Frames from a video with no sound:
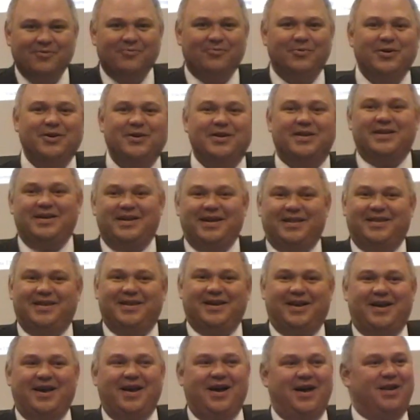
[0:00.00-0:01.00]
We were going to get
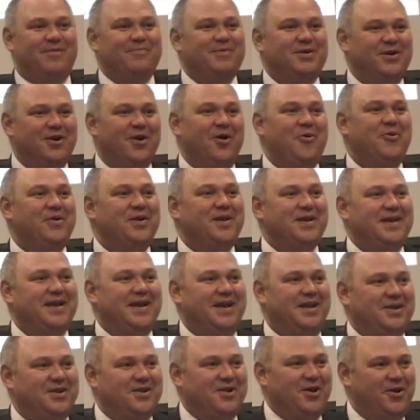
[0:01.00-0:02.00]
the economy going
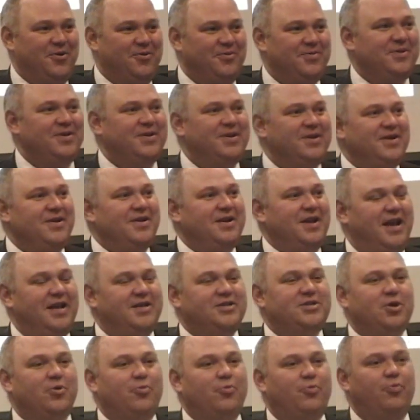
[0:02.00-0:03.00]
again, you know? And
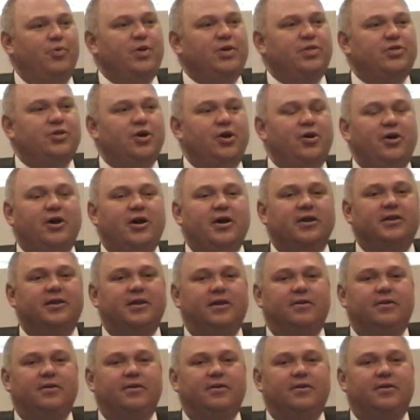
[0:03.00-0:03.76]
so we thought